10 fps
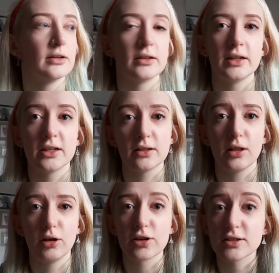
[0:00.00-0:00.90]
It
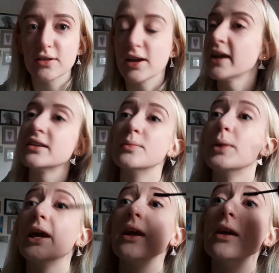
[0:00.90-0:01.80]
looks okay to
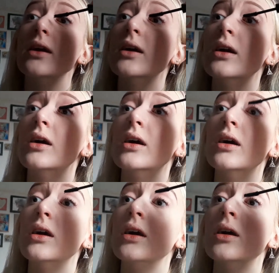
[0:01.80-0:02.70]
me,
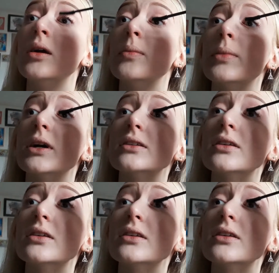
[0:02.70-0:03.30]
but I see